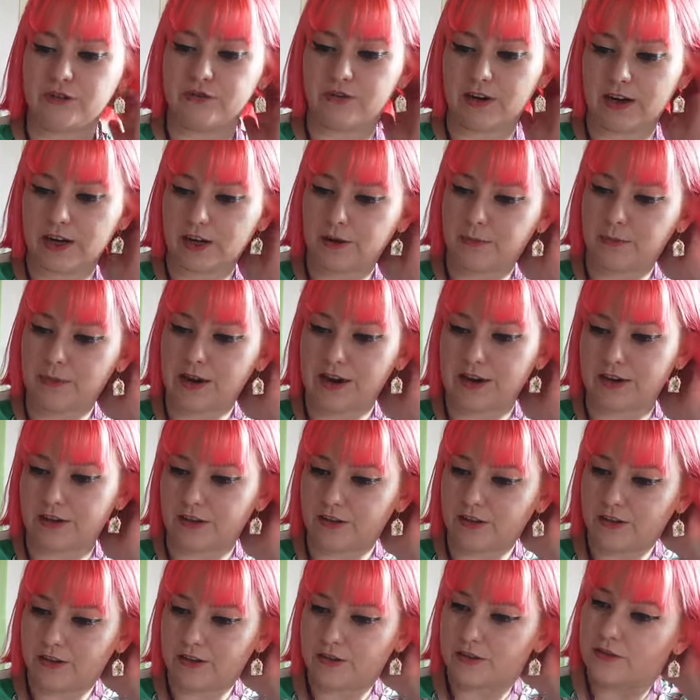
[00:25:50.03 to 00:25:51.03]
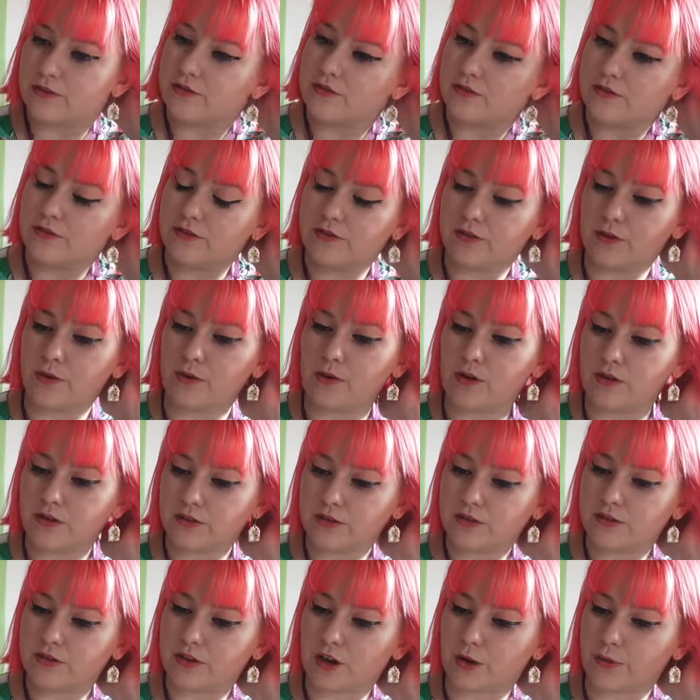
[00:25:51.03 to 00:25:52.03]
recommend for
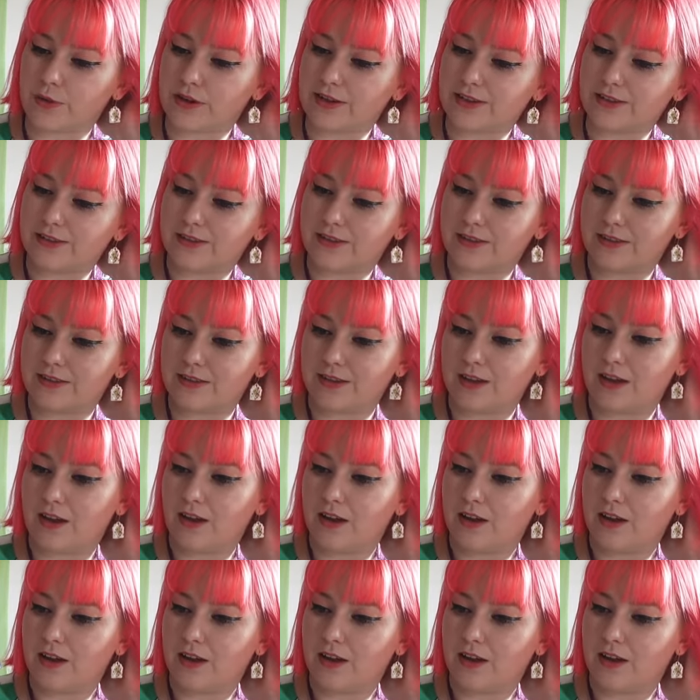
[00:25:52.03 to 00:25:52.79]
sewists?